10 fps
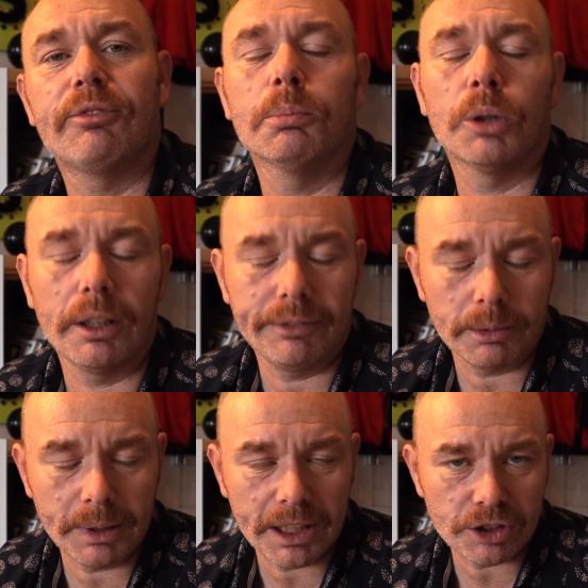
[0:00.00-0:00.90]
For more
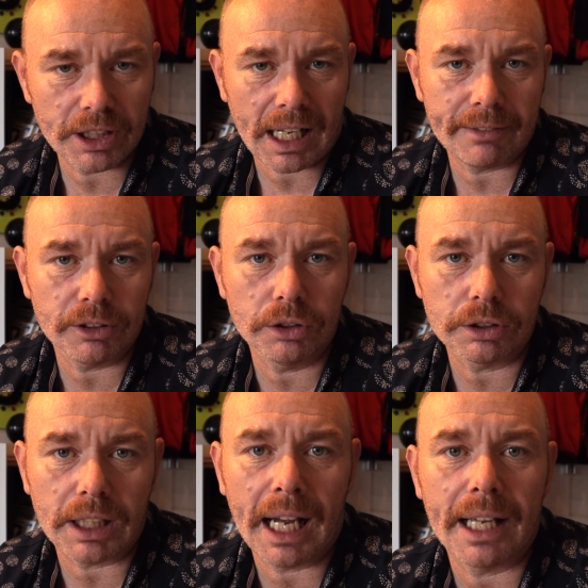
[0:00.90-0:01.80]
information, have a
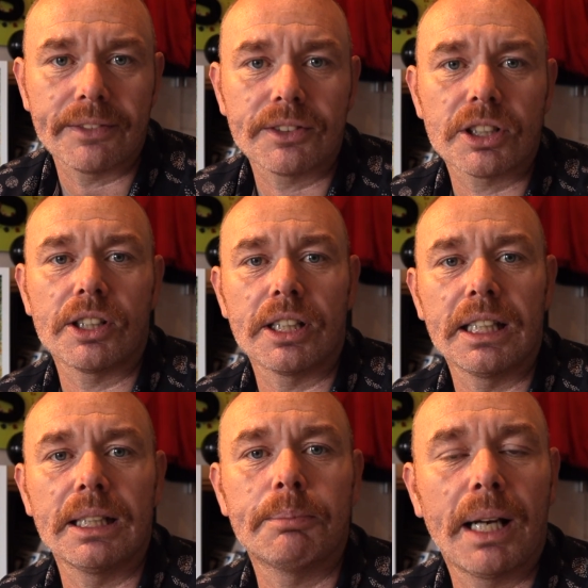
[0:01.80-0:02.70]
look at
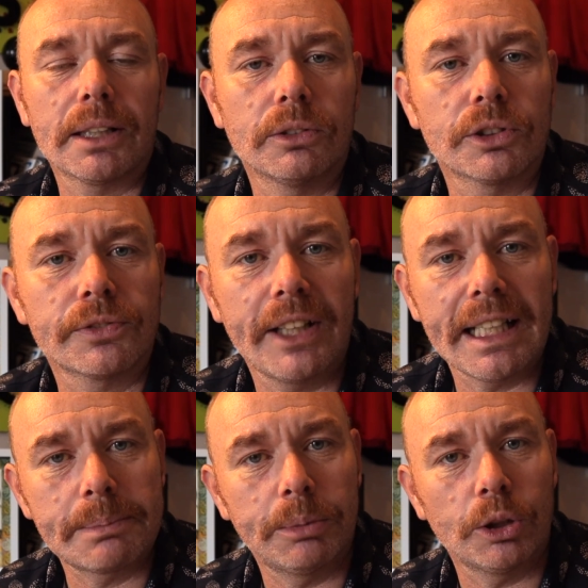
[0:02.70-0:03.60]
the panel's
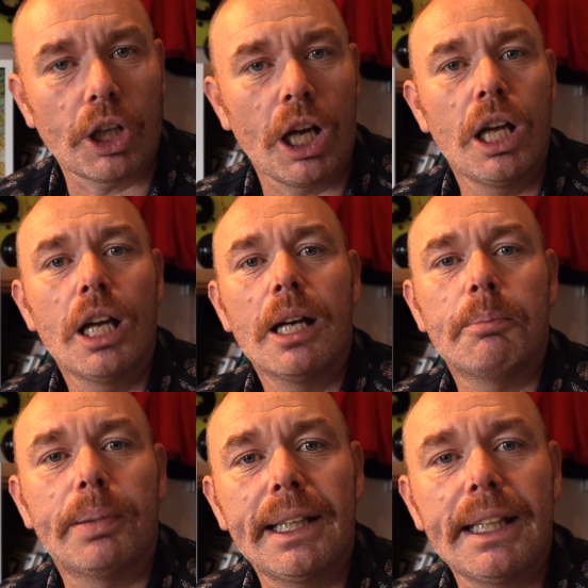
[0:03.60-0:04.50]
Facebook
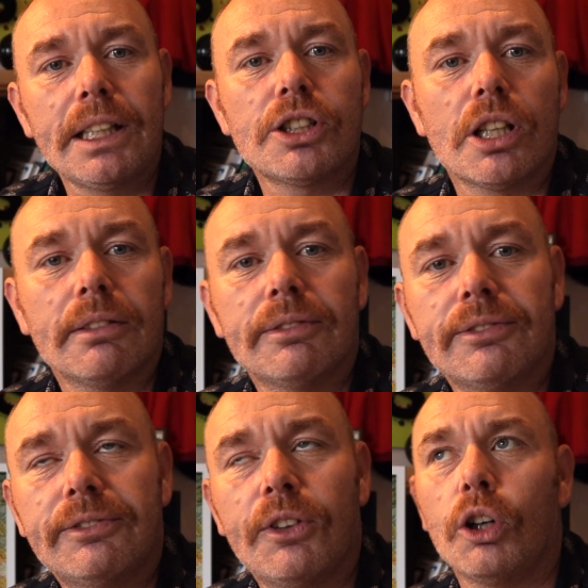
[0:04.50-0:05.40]
page
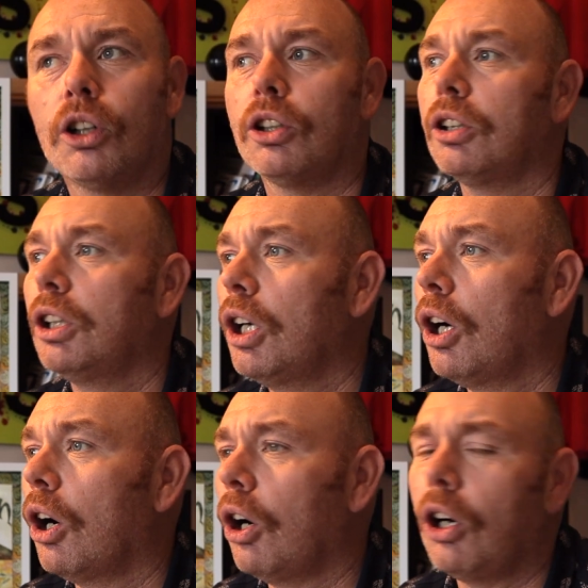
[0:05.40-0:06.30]
for
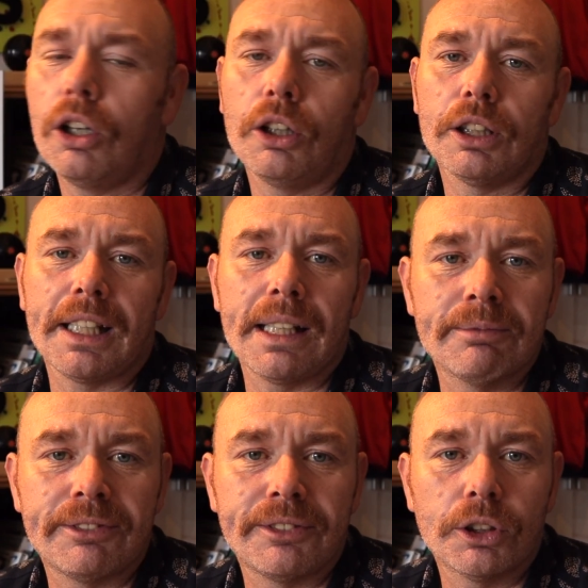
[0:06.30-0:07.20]
all the
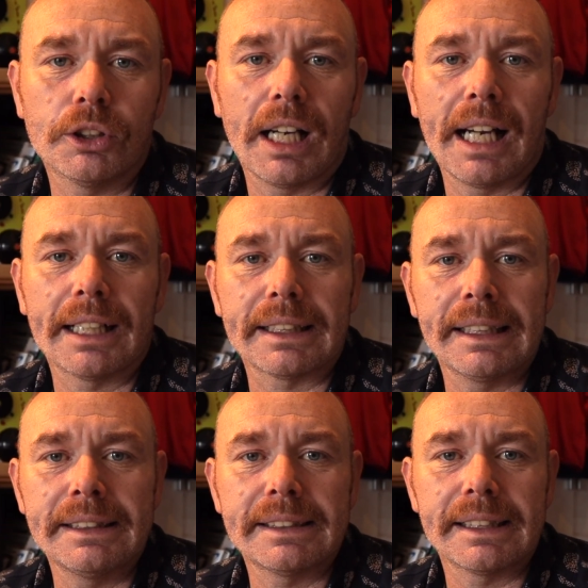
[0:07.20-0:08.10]
info and
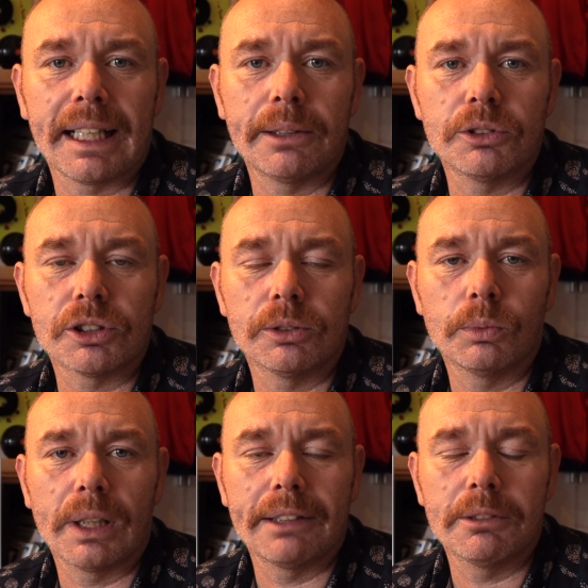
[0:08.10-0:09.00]
ins and outs
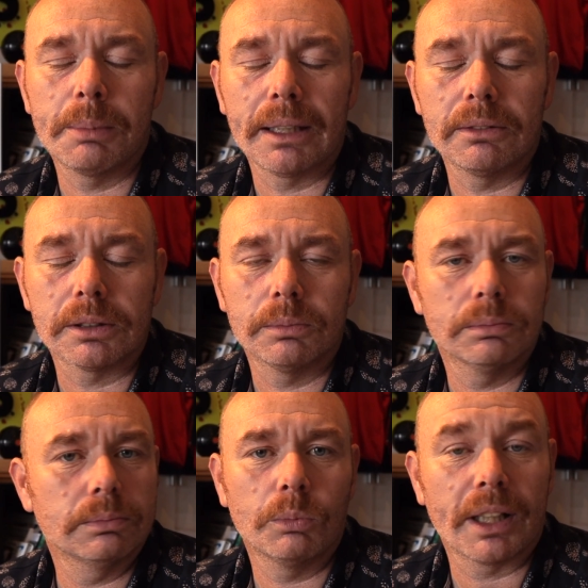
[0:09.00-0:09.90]
and whereabouts
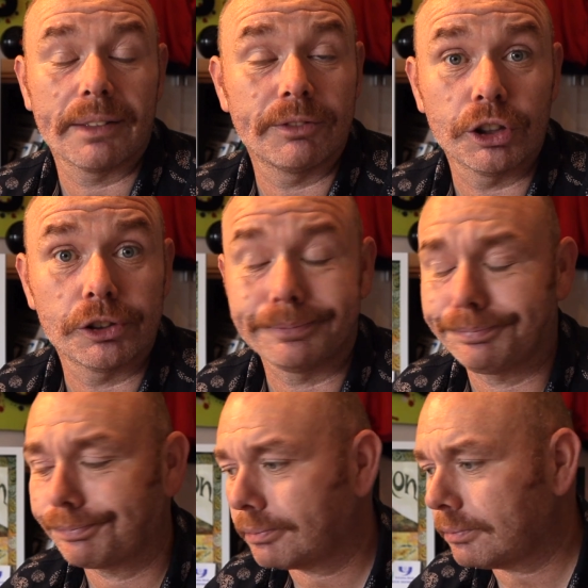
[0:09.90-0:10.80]
and what have yous.
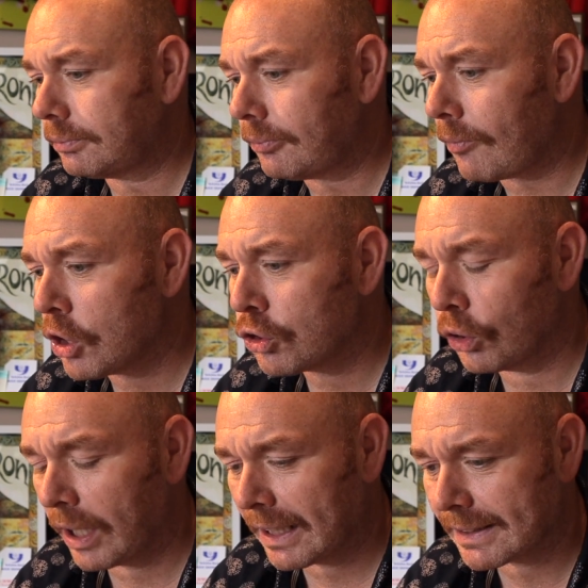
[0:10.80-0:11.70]

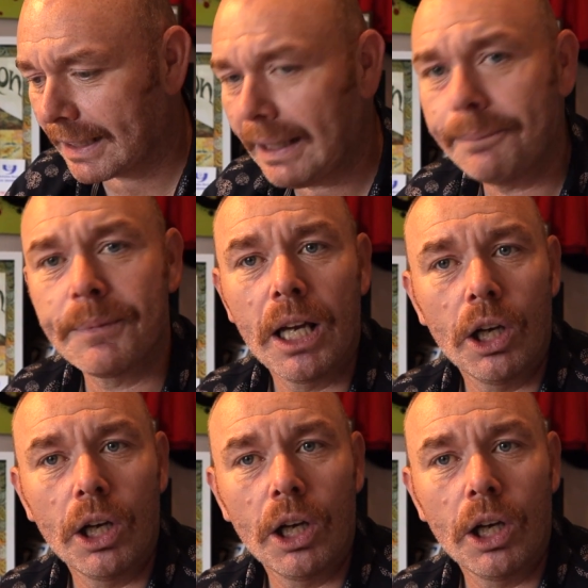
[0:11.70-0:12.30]
So that's that.